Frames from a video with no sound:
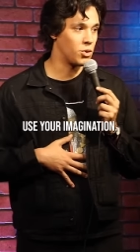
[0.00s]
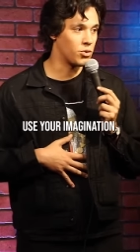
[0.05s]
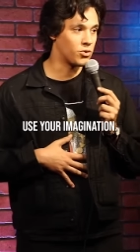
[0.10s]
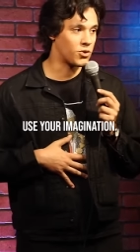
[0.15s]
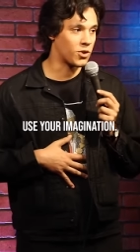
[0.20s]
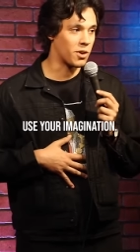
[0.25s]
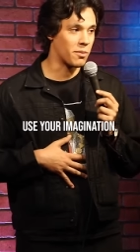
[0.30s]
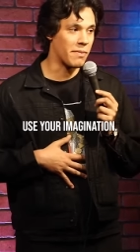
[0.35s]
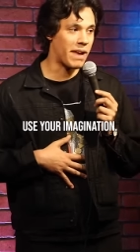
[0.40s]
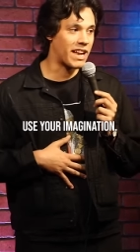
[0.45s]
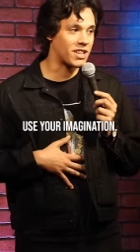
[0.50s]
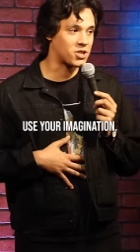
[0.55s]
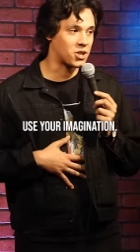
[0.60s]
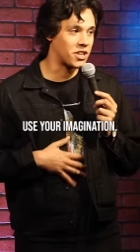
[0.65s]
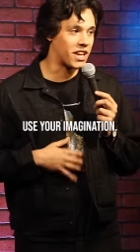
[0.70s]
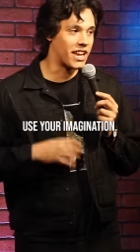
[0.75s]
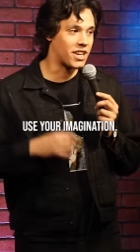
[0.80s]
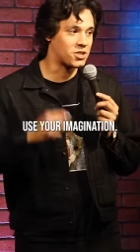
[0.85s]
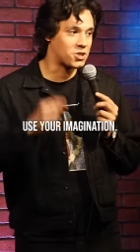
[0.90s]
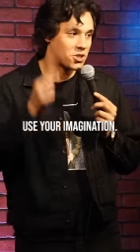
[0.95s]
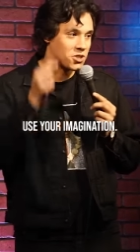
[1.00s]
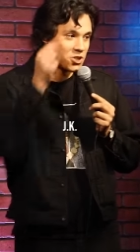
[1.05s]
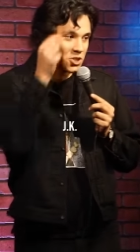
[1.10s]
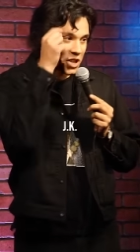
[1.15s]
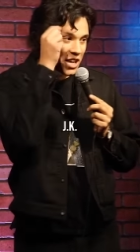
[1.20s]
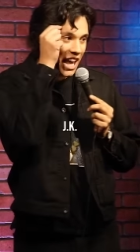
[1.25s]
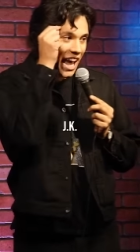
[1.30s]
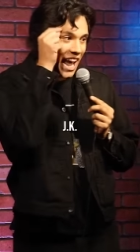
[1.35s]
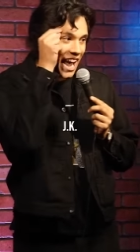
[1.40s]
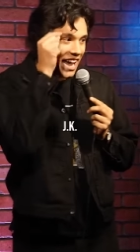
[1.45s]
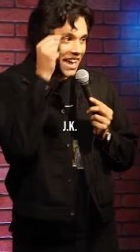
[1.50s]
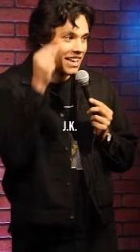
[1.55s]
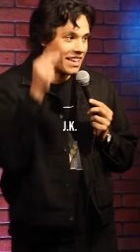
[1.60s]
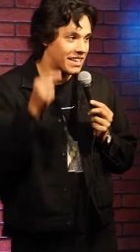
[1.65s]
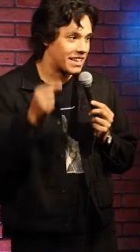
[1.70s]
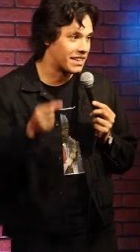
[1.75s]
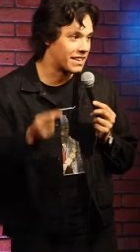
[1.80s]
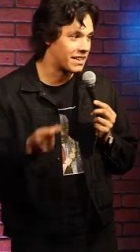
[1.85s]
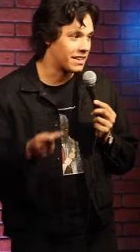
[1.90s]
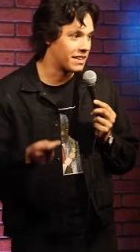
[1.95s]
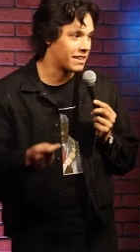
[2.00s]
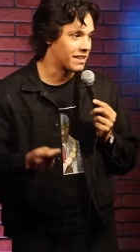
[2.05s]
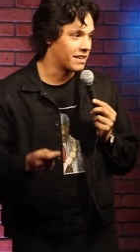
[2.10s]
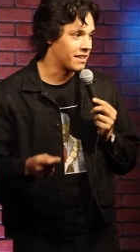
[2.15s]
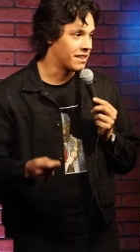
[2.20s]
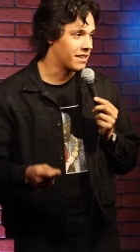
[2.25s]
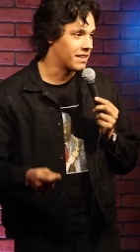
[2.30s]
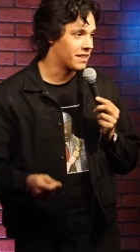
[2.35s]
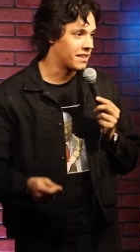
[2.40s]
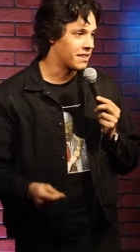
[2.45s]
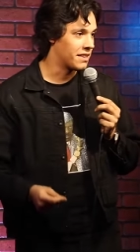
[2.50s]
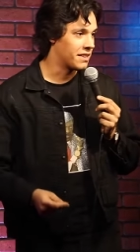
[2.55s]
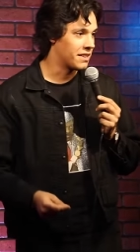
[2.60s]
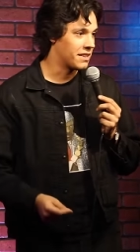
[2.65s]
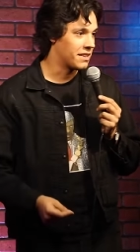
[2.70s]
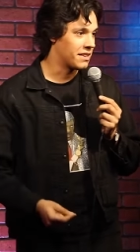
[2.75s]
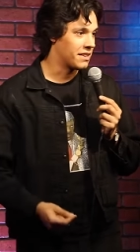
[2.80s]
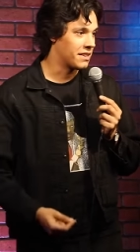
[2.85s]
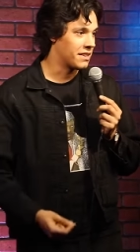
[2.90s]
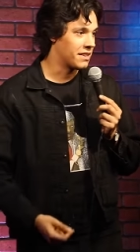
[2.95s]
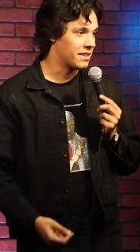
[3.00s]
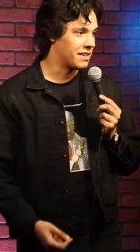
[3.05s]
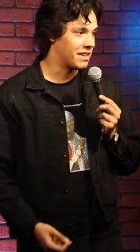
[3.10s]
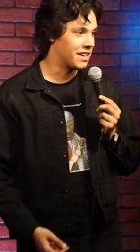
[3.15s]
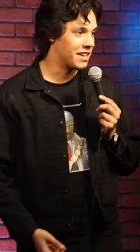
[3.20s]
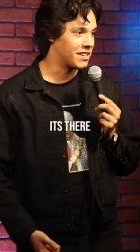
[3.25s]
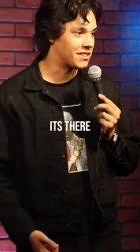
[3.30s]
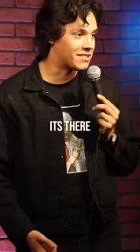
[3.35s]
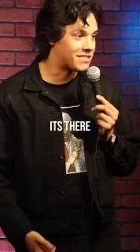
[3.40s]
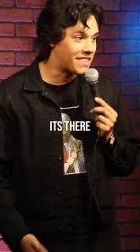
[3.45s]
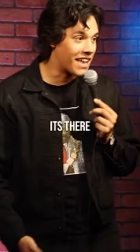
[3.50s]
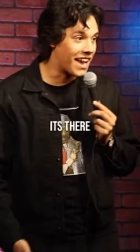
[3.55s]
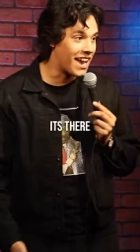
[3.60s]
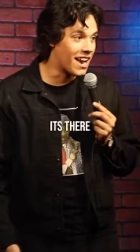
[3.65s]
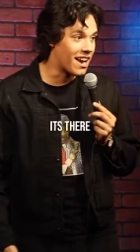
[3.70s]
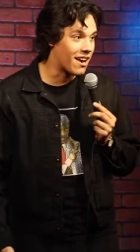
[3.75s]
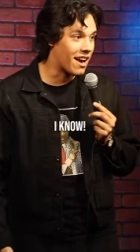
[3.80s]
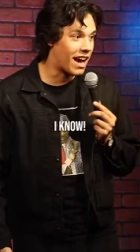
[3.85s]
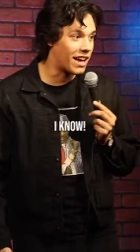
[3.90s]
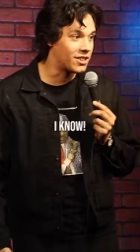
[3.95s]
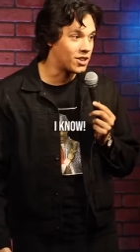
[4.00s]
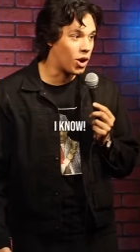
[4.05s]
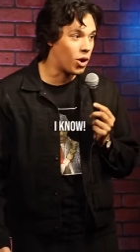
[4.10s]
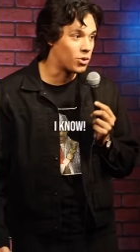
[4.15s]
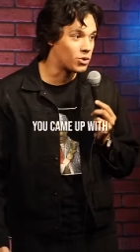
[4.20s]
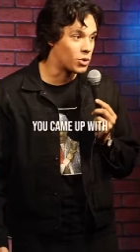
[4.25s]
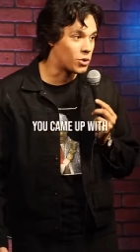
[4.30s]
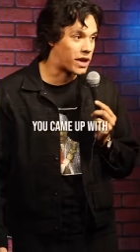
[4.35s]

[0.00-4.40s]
Use your imagination, J.K. It's there. I know you